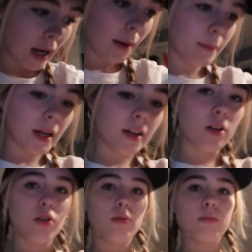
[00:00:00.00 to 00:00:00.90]
I'm back
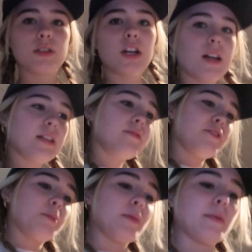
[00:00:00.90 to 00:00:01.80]
home. Sorry I didn't
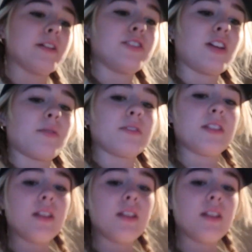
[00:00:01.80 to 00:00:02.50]
film a bunch. I was